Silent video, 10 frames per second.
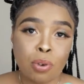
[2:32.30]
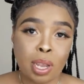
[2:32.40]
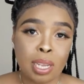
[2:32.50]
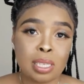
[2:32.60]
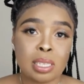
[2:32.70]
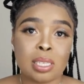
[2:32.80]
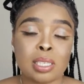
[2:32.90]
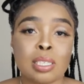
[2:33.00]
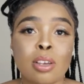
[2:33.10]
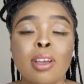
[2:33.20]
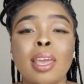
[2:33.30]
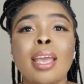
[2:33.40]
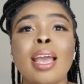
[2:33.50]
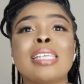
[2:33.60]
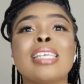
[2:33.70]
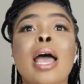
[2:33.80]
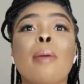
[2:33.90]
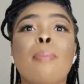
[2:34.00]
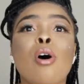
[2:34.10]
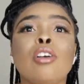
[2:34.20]
Essence? Okay guys, I
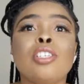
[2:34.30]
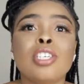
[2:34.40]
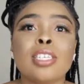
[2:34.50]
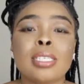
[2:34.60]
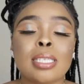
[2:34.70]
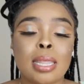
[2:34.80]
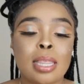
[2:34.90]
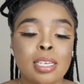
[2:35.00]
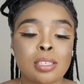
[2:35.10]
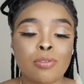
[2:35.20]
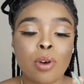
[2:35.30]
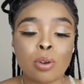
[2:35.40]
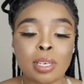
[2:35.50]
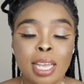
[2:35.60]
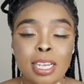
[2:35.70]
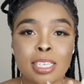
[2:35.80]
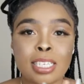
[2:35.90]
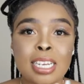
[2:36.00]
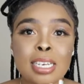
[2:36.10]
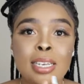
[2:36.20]
purchased this
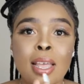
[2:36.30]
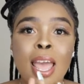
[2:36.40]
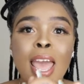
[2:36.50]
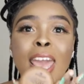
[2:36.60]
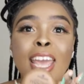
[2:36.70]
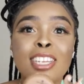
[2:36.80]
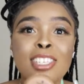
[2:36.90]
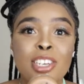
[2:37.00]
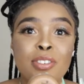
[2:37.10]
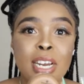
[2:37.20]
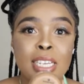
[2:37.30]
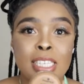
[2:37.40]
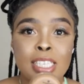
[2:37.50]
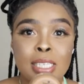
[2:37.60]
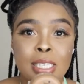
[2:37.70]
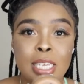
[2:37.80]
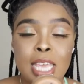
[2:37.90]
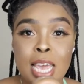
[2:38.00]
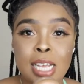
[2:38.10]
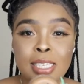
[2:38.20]
foundation 80 rand.
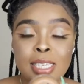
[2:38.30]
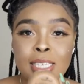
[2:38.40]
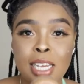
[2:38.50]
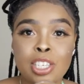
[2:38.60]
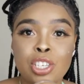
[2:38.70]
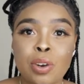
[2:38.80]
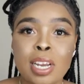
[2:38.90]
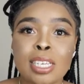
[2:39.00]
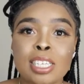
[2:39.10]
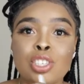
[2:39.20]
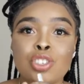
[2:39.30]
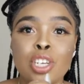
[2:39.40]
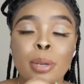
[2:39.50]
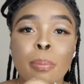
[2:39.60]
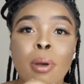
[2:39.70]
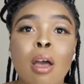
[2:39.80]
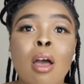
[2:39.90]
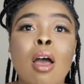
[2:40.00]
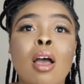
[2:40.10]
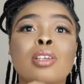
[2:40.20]
Yes, it's 80 rand, it's cheap.
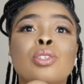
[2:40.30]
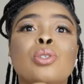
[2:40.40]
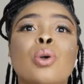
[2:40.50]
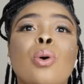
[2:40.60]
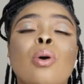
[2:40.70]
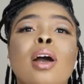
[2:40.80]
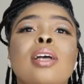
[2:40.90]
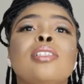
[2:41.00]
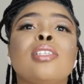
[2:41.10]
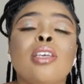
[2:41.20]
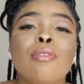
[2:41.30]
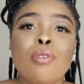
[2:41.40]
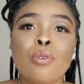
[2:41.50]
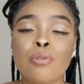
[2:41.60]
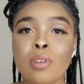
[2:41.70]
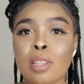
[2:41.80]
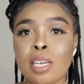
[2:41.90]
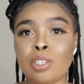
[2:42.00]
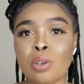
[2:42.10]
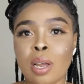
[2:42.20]
So guys, if you feel
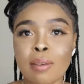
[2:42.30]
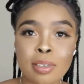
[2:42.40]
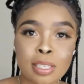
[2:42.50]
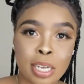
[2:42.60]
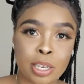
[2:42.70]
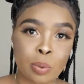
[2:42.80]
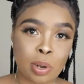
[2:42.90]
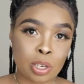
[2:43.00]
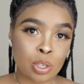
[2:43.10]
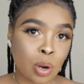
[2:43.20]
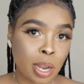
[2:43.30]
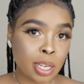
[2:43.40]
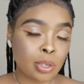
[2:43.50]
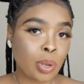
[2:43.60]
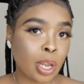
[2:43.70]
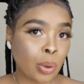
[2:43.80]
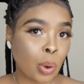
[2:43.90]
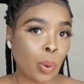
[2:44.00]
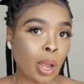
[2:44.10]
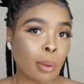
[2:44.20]
that you love it and you want to try it, you can
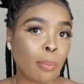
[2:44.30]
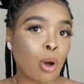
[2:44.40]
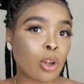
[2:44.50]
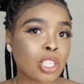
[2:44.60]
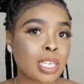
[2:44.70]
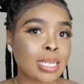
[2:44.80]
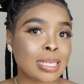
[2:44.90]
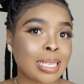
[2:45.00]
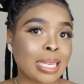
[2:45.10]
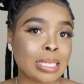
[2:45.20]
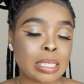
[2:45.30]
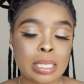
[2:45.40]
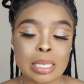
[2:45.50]
go and purchase it.